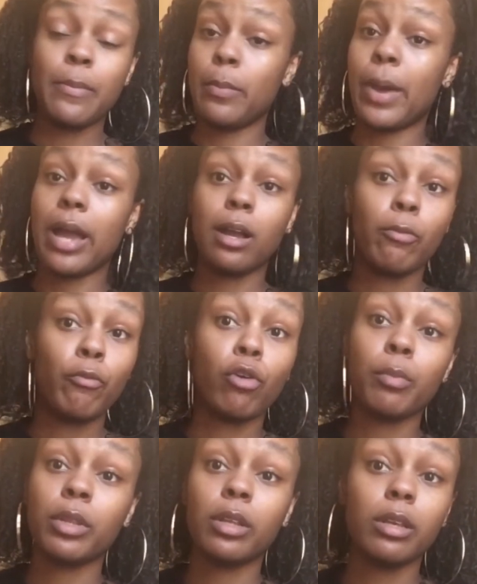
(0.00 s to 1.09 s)
a backup
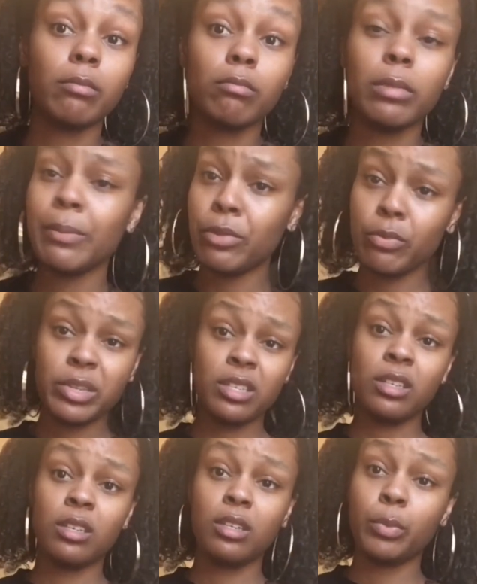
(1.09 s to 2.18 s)
formula. Keep the
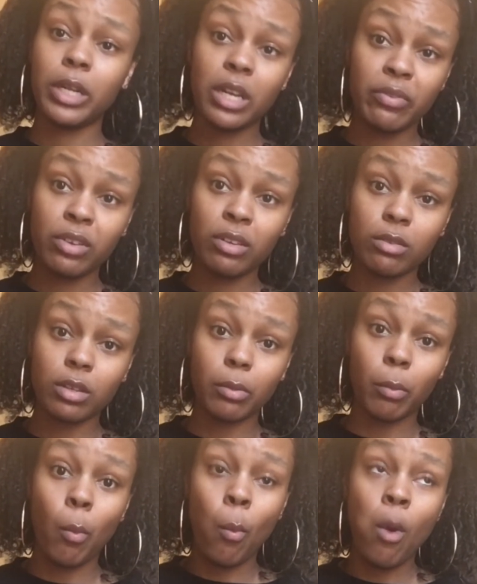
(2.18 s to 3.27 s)
receipt. You may never use it,
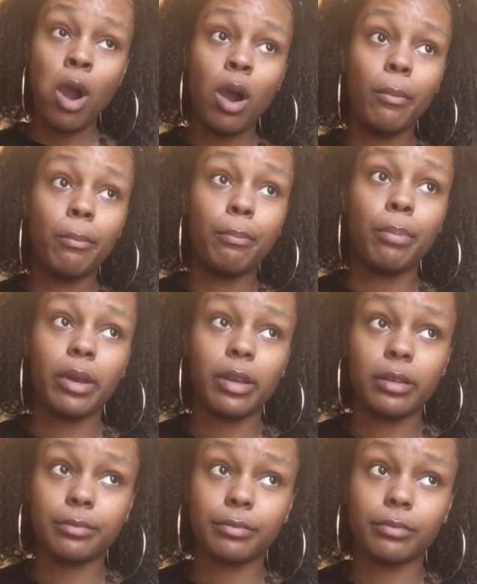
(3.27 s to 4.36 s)

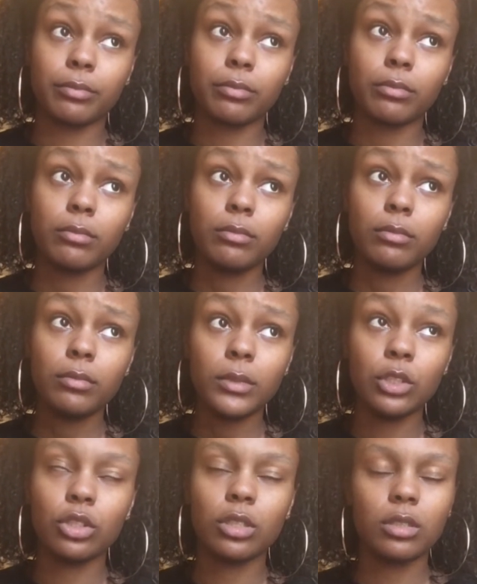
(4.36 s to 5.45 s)
but
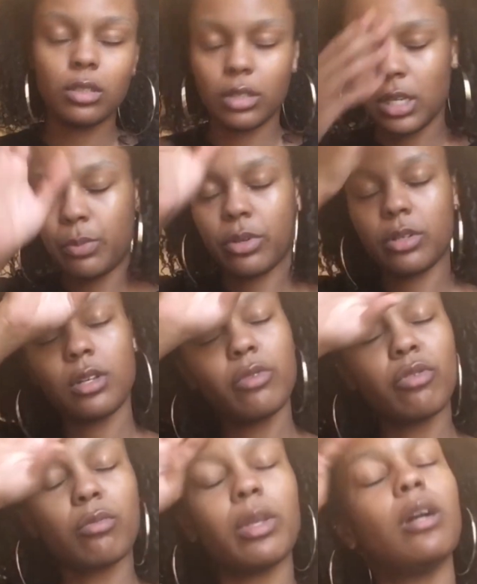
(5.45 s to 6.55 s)
just to keep yourself
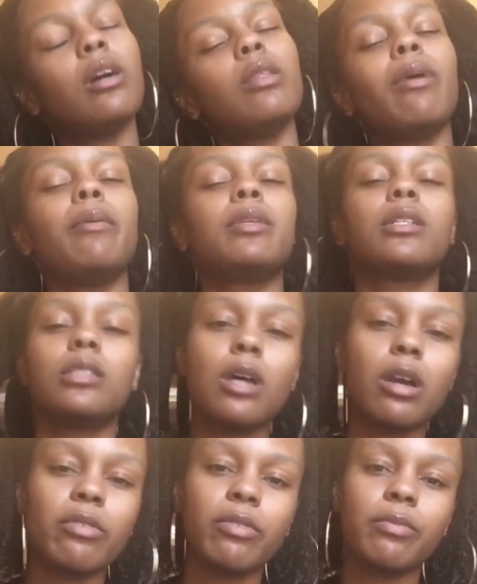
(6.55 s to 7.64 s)
from like, oh, the baby's gonna
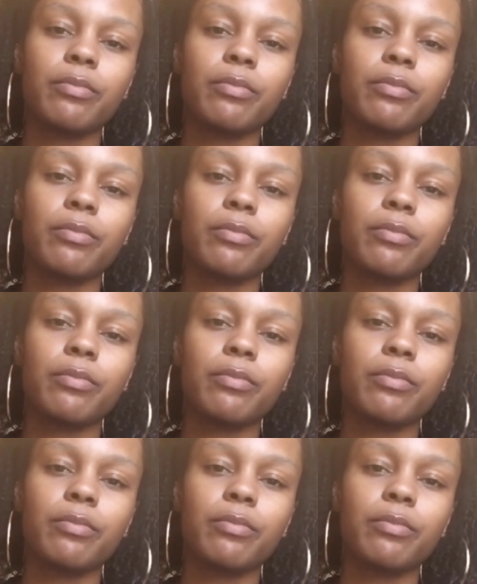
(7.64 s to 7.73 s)
starve.